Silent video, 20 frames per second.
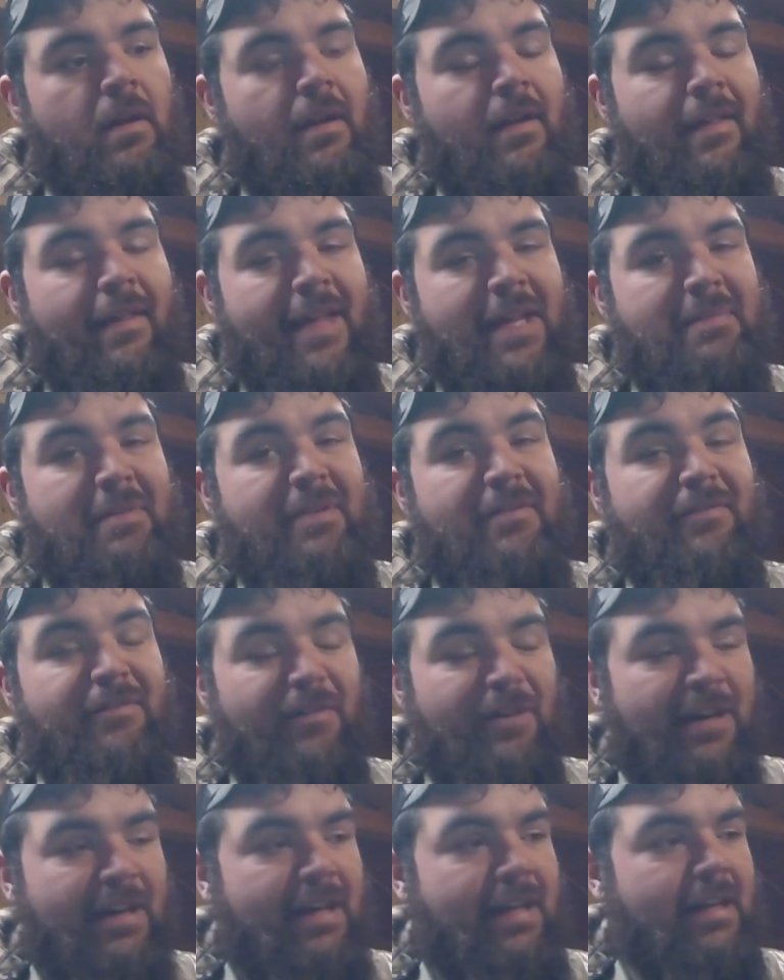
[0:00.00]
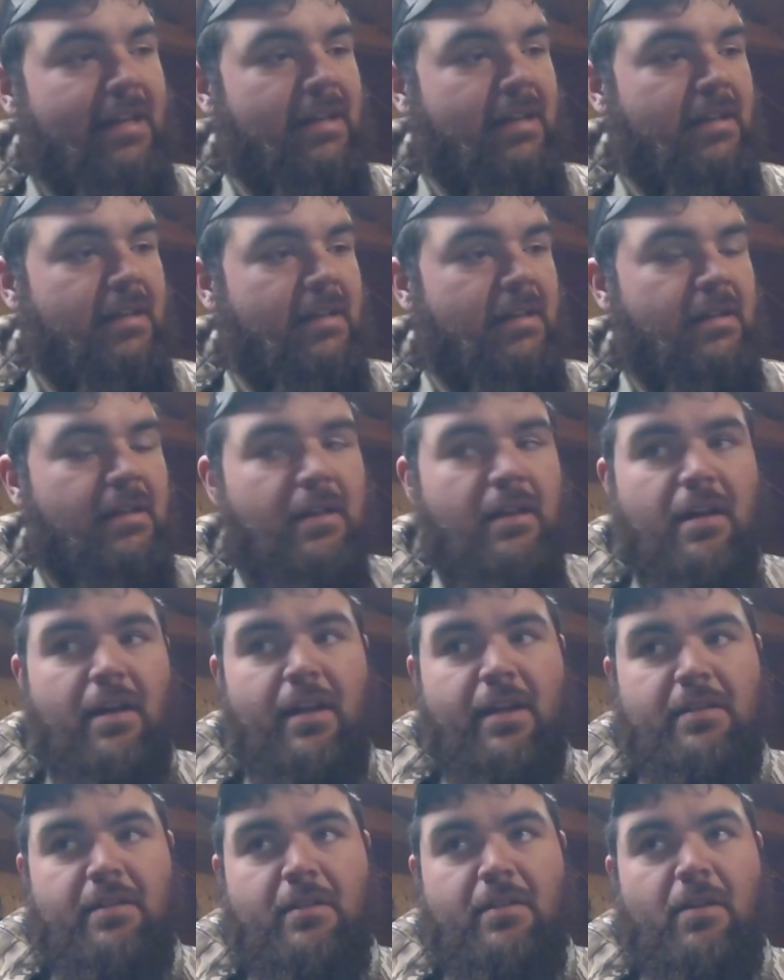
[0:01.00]
That'll be free.
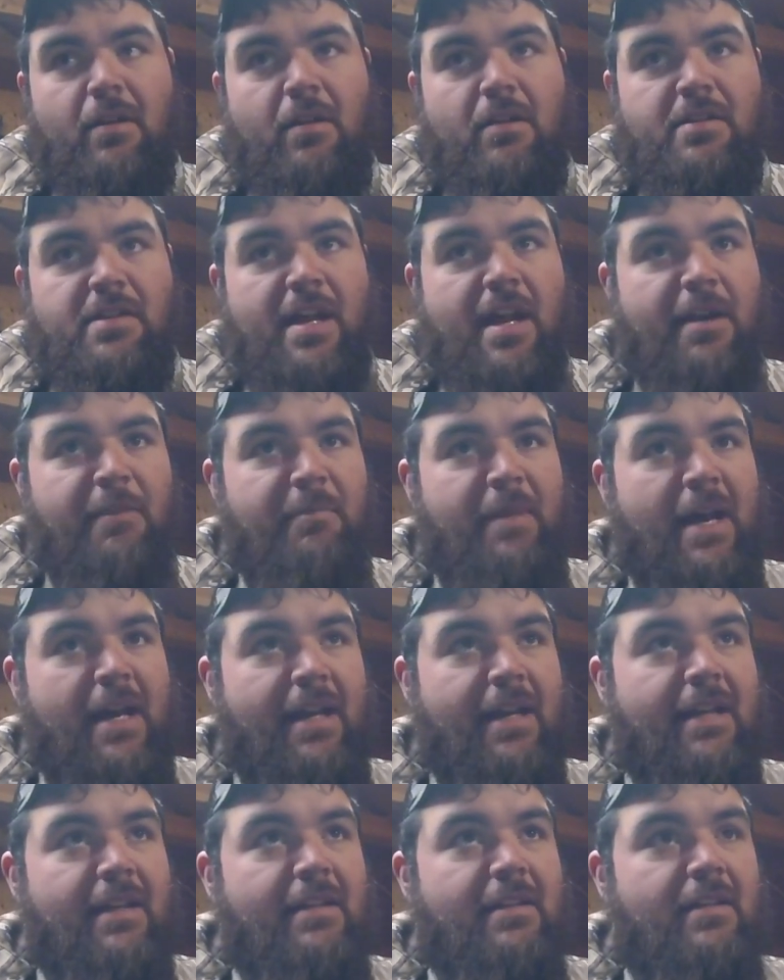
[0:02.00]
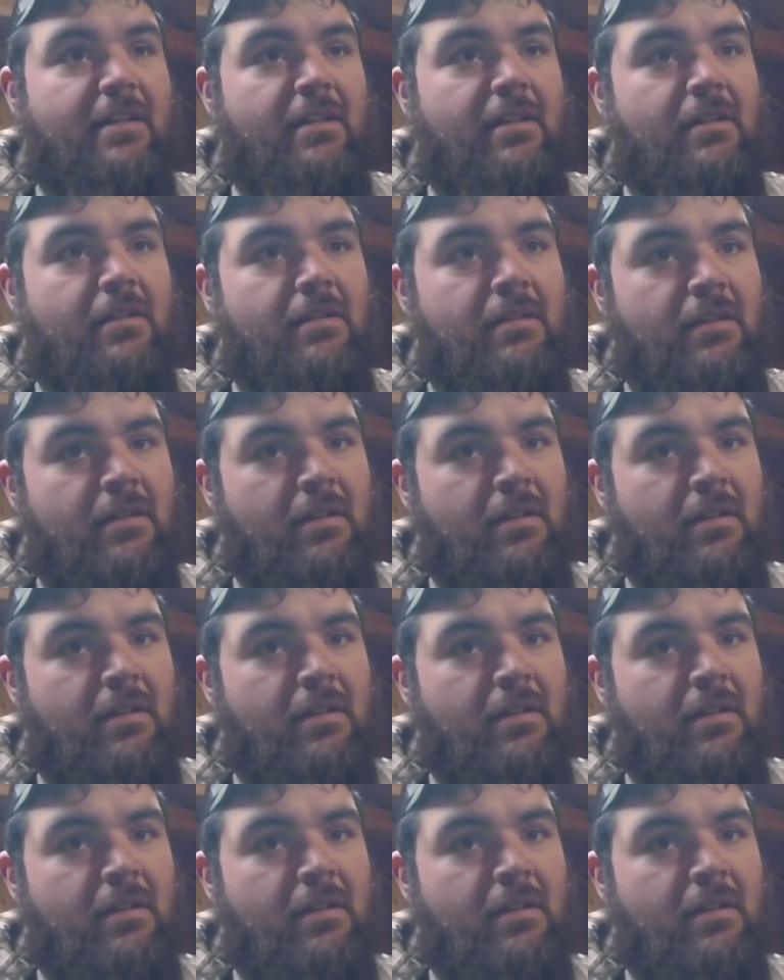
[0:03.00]
Get the car jack back in here,